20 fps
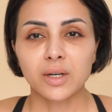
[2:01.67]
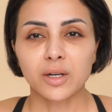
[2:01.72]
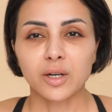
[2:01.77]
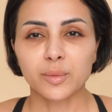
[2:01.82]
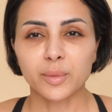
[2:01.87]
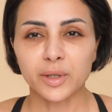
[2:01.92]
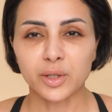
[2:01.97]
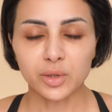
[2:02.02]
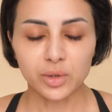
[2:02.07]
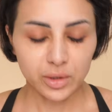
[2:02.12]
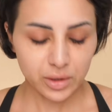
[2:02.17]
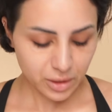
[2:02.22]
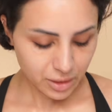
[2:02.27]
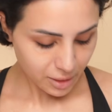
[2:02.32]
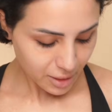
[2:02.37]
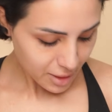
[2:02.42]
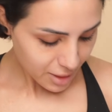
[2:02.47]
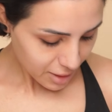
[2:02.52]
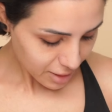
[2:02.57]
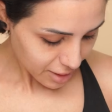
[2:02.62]
Oh my God,
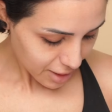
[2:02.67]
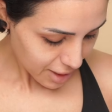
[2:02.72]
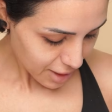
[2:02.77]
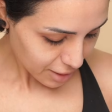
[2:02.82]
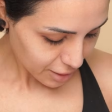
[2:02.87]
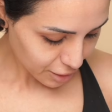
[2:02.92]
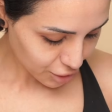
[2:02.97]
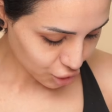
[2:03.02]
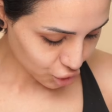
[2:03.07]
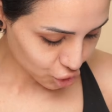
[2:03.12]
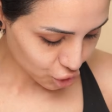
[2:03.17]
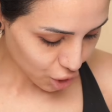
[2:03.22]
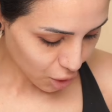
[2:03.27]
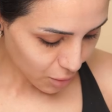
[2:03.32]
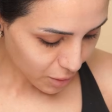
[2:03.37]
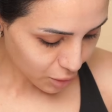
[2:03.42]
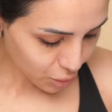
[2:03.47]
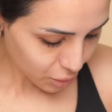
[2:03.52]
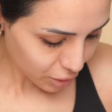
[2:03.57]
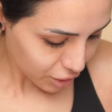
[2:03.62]
these things are
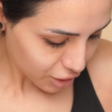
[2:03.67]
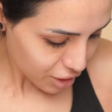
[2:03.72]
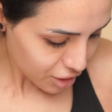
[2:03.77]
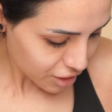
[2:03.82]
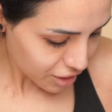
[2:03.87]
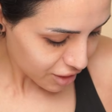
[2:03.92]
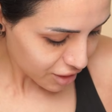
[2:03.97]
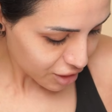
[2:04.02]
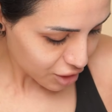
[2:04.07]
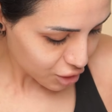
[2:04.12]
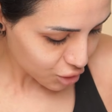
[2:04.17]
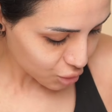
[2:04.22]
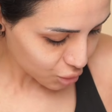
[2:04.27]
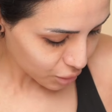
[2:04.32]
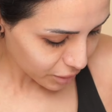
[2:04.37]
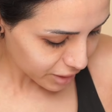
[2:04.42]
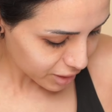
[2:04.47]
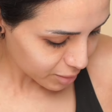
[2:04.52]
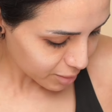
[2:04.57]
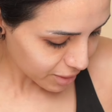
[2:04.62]
so annoying. The only thing that
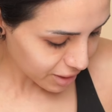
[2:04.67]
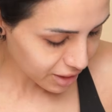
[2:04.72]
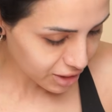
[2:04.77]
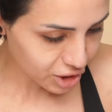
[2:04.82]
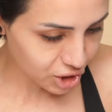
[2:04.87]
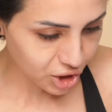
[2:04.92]
annoys me in